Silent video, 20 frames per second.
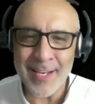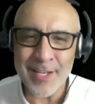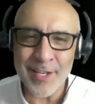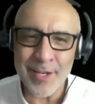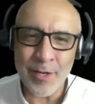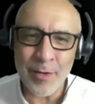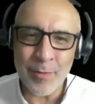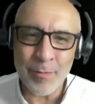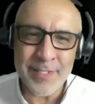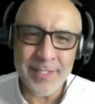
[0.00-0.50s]
And
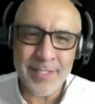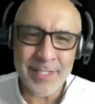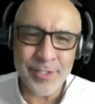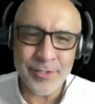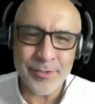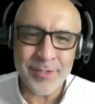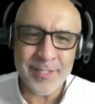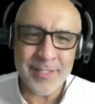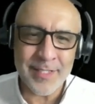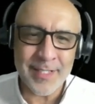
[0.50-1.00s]
you know what's
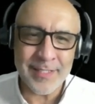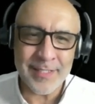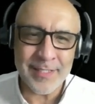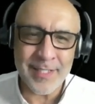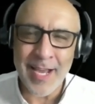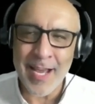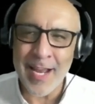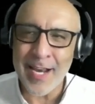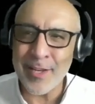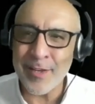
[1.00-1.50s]
interesting,
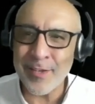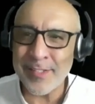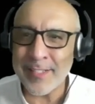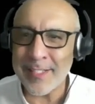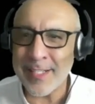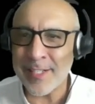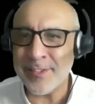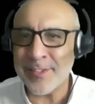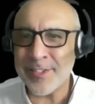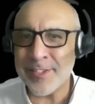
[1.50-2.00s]
Scotty? You
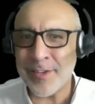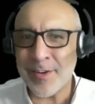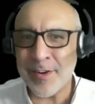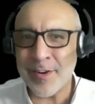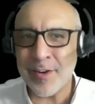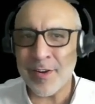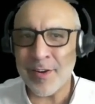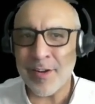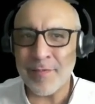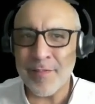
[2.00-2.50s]
said you
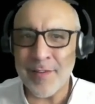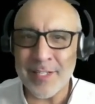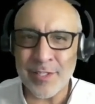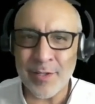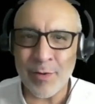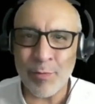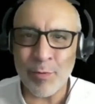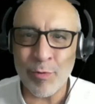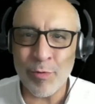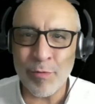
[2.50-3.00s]
started off
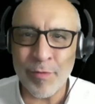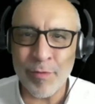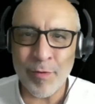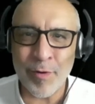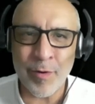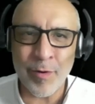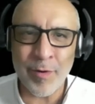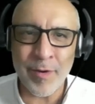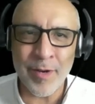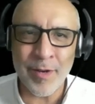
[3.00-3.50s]
as a
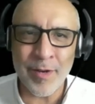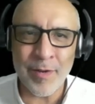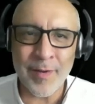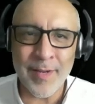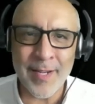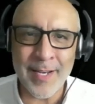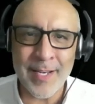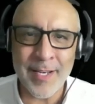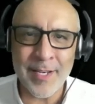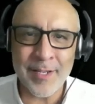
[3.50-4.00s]
roofer,
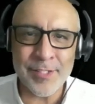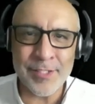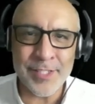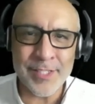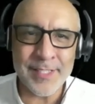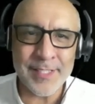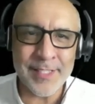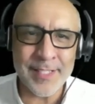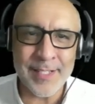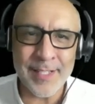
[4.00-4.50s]
getting your
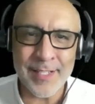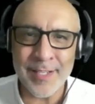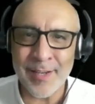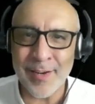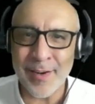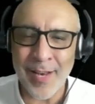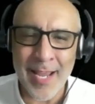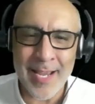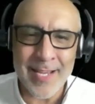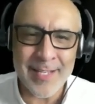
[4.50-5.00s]

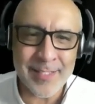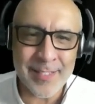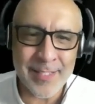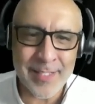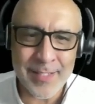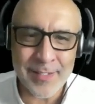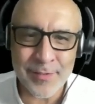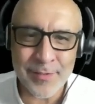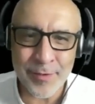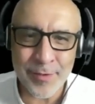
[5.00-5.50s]
your
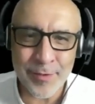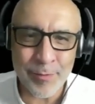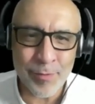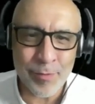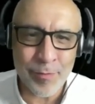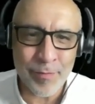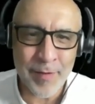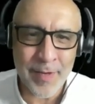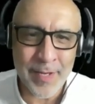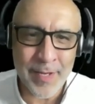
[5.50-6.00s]
license for
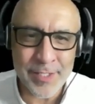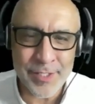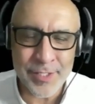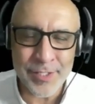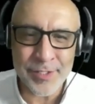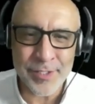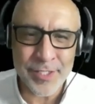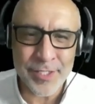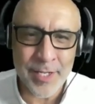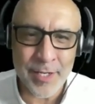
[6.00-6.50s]
roofing and
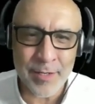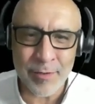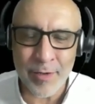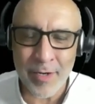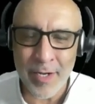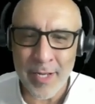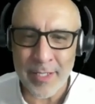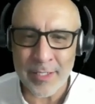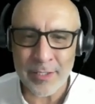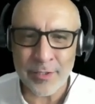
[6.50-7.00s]
your general
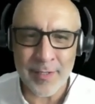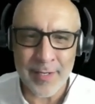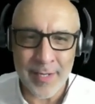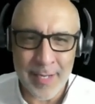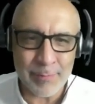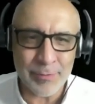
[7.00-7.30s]
contract.